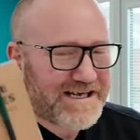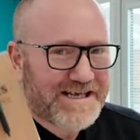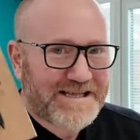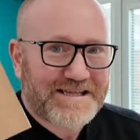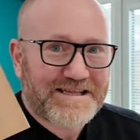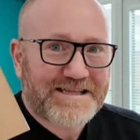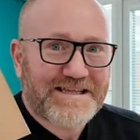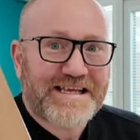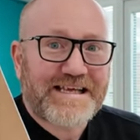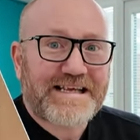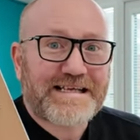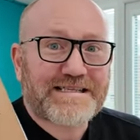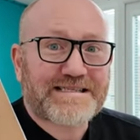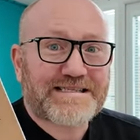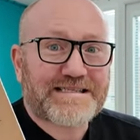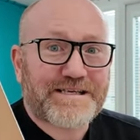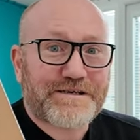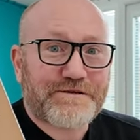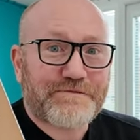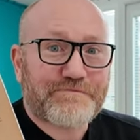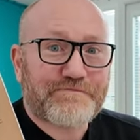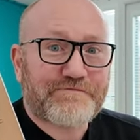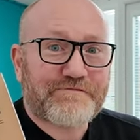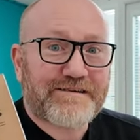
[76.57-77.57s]
And these
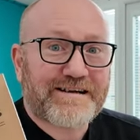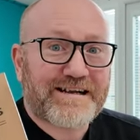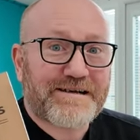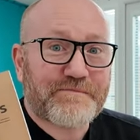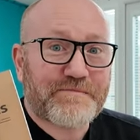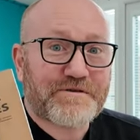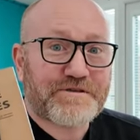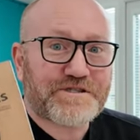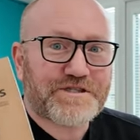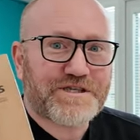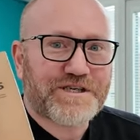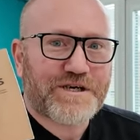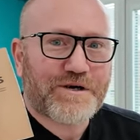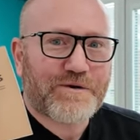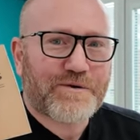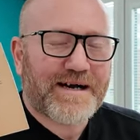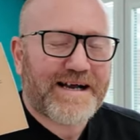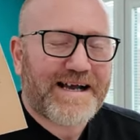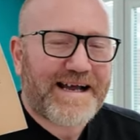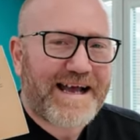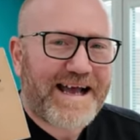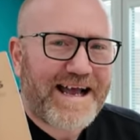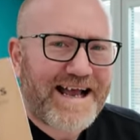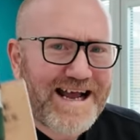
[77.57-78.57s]
two pretty much
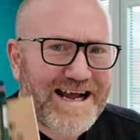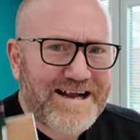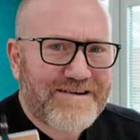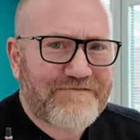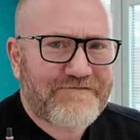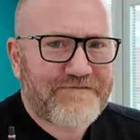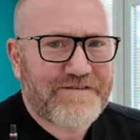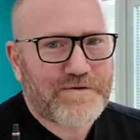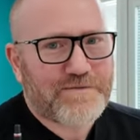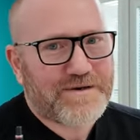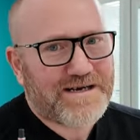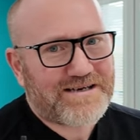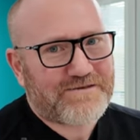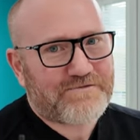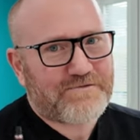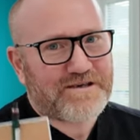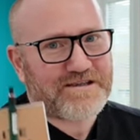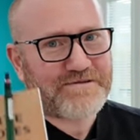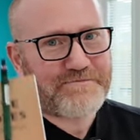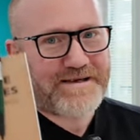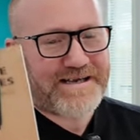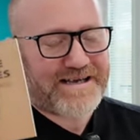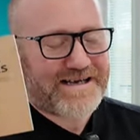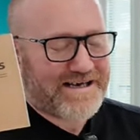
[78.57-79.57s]
go everywhere
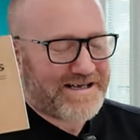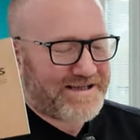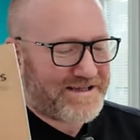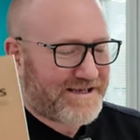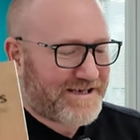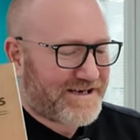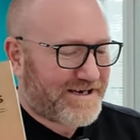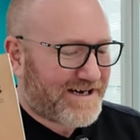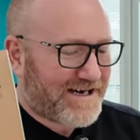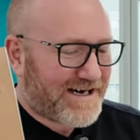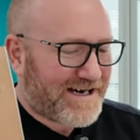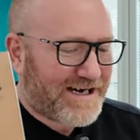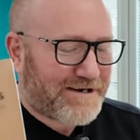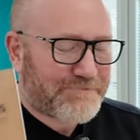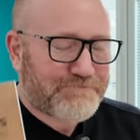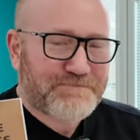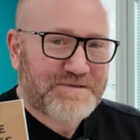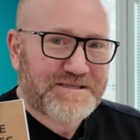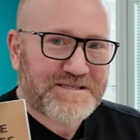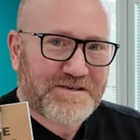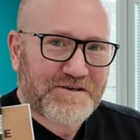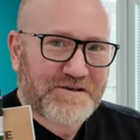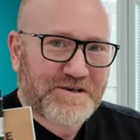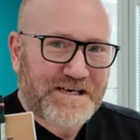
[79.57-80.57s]
with me, and they are
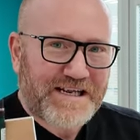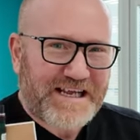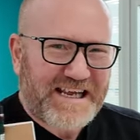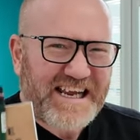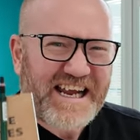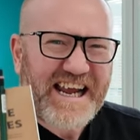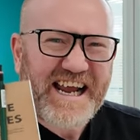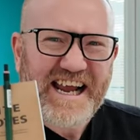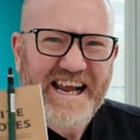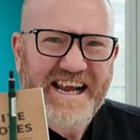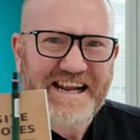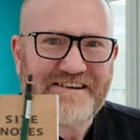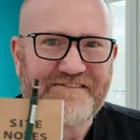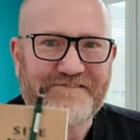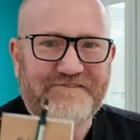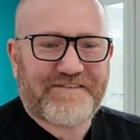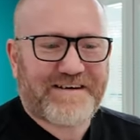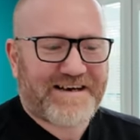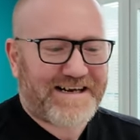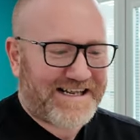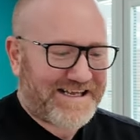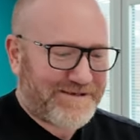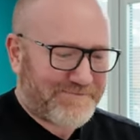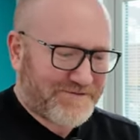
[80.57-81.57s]
absolutely
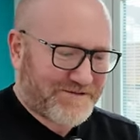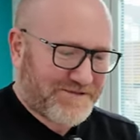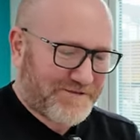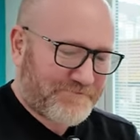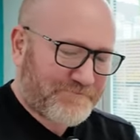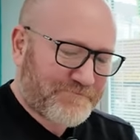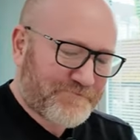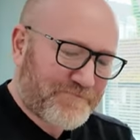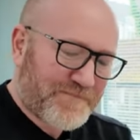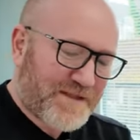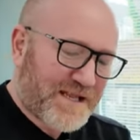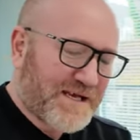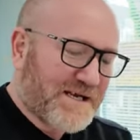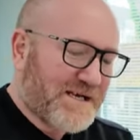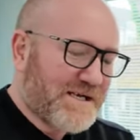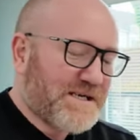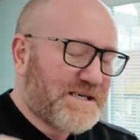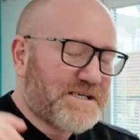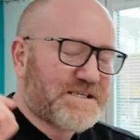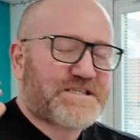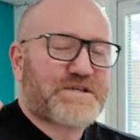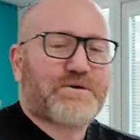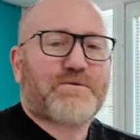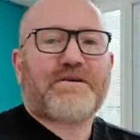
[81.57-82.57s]
invaluable.
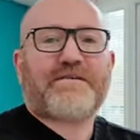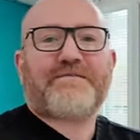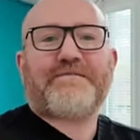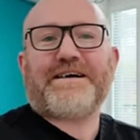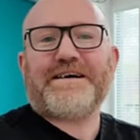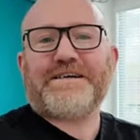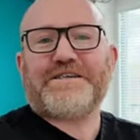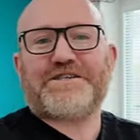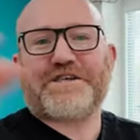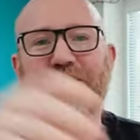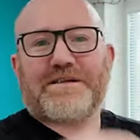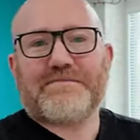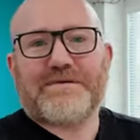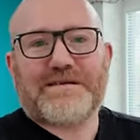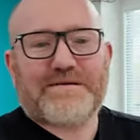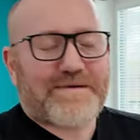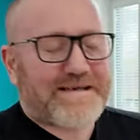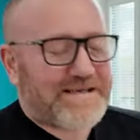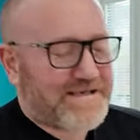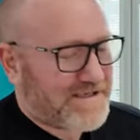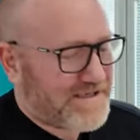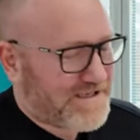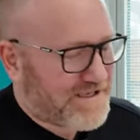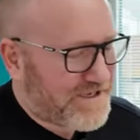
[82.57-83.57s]
So off I jolly well
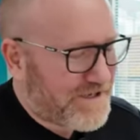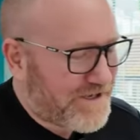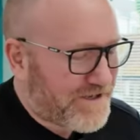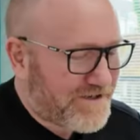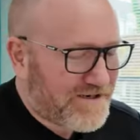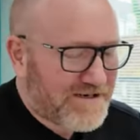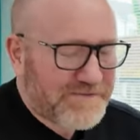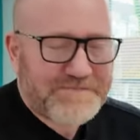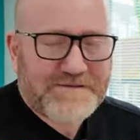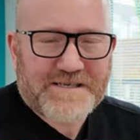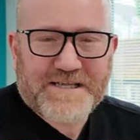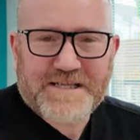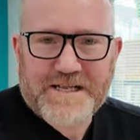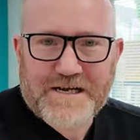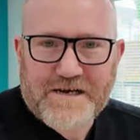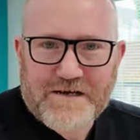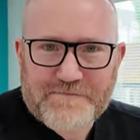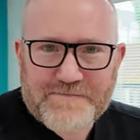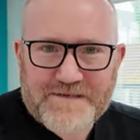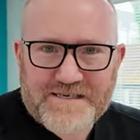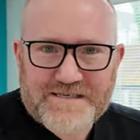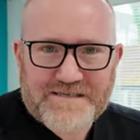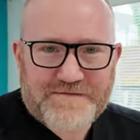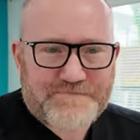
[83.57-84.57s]
went in the car up to the
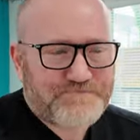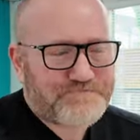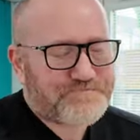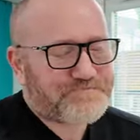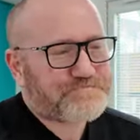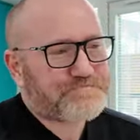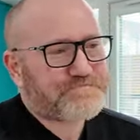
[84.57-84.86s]
allotment.